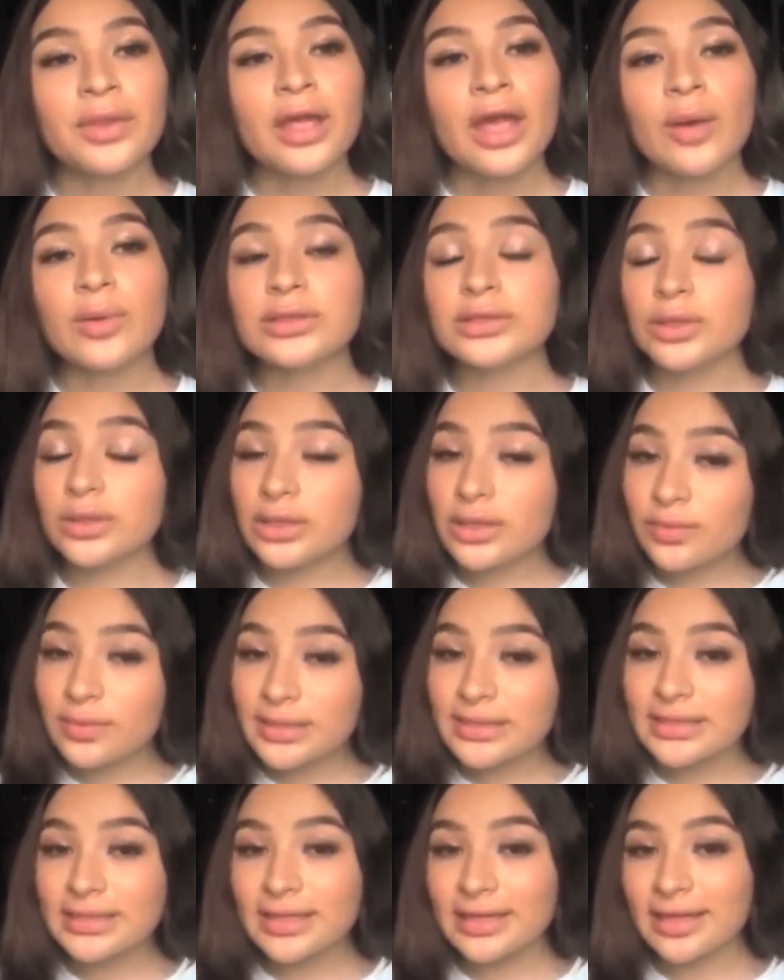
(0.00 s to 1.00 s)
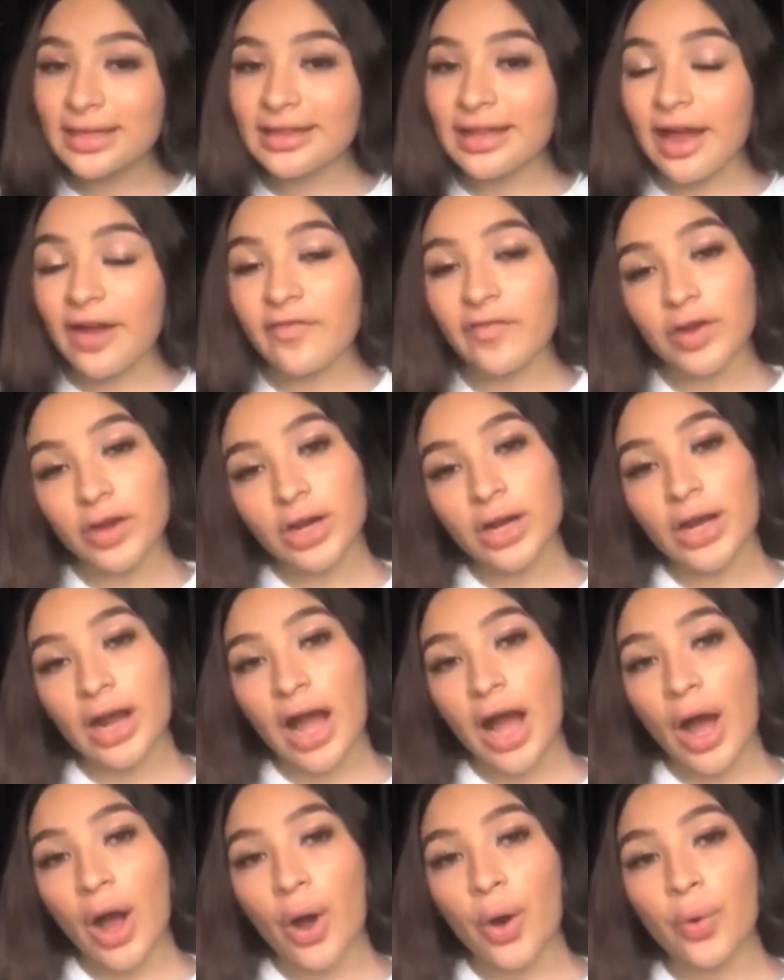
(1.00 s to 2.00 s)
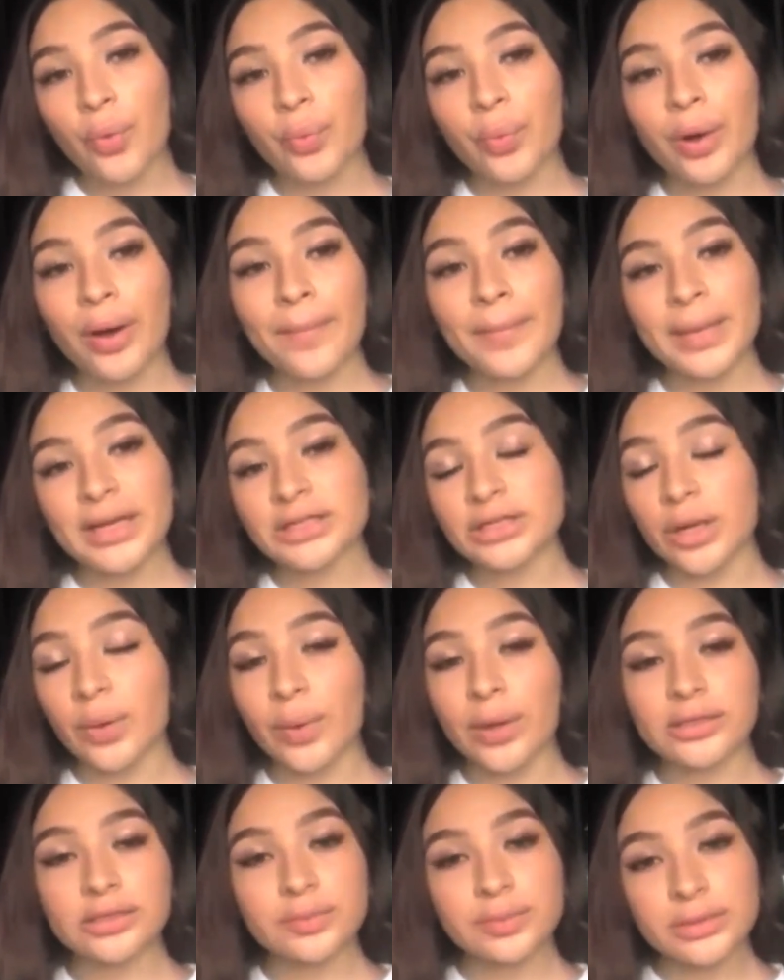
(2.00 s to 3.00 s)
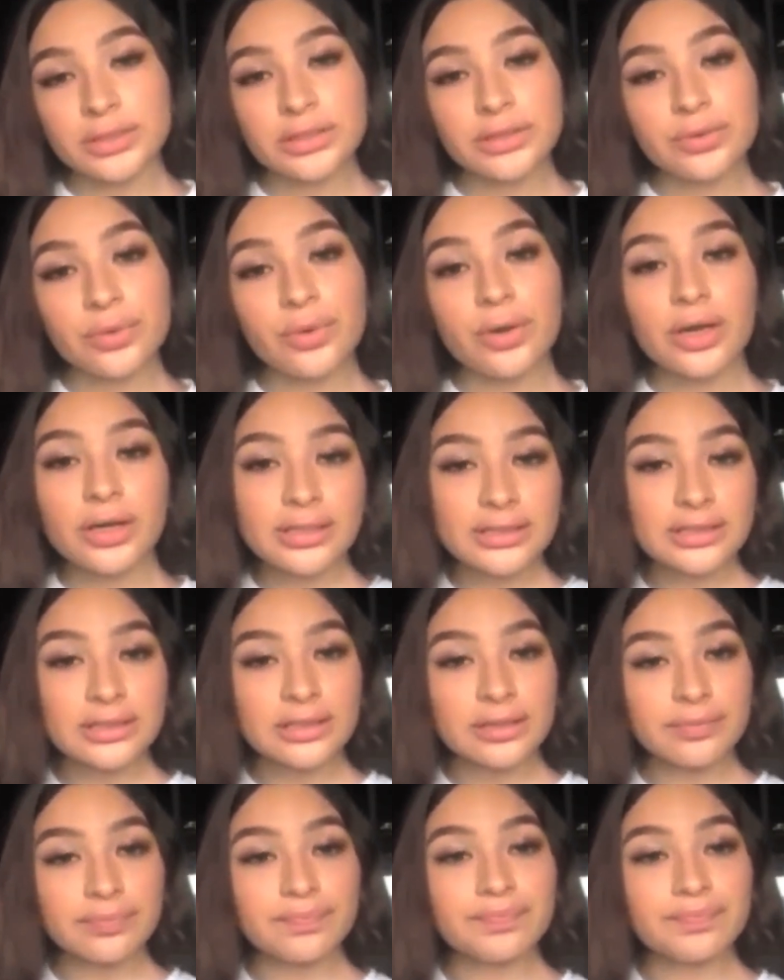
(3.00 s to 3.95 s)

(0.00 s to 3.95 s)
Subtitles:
It was only recently that I figured out what major I wanted to pursue, nursing.